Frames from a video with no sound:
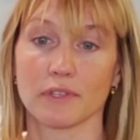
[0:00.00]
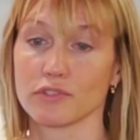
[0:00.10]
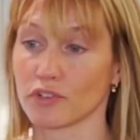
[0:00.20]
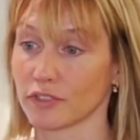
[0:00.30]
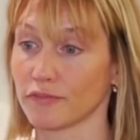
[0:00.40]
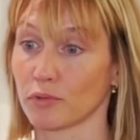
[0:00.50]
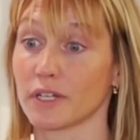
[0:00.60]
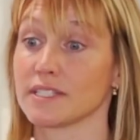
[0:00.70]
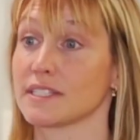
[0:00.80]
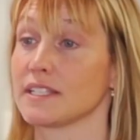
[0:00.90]
We use it on the floor.
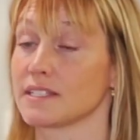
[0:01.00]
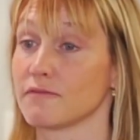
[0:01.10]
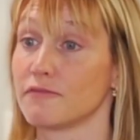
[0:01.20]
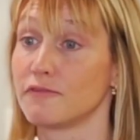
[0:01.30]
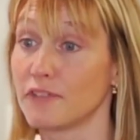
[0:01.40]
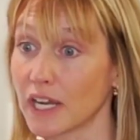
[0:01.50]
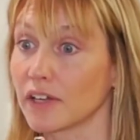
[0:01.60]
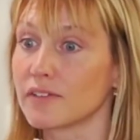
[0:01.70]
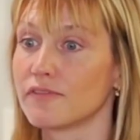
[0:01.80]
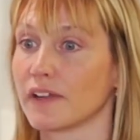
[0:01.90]
It's
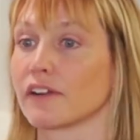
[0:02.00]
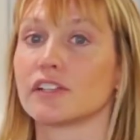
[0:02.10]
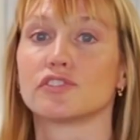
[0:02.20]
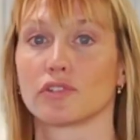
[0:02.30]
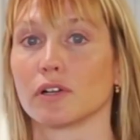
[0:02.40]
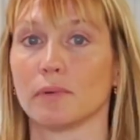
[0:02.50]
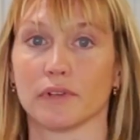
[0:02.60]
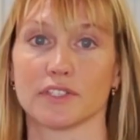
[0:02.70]
very, very durable.